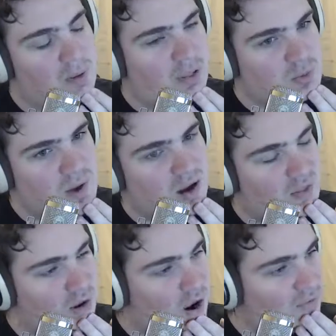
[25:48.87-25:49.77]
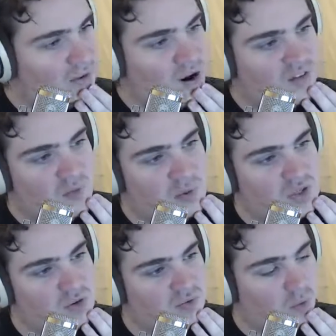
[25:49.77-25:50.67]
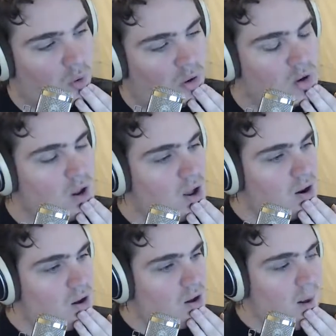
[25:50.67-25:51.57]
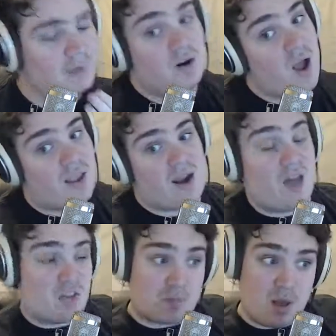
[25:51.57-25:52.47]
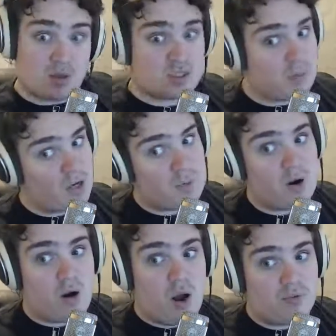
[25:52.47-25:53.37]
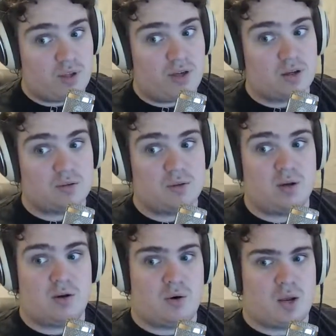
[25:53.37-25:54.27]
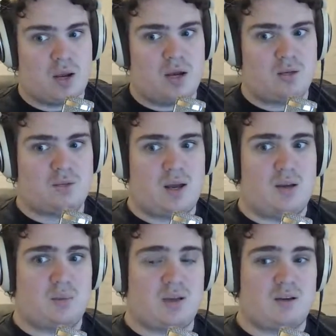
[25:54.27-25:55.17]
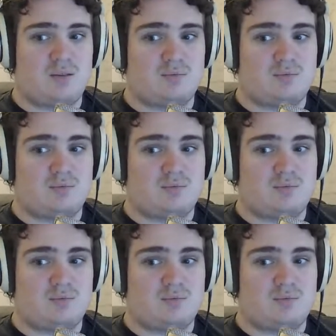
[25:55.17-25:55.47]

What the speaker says: Melons back in that offlane off of position 4. I mean, again, I think that Melons is a much better offlaner than, oh god, I am like,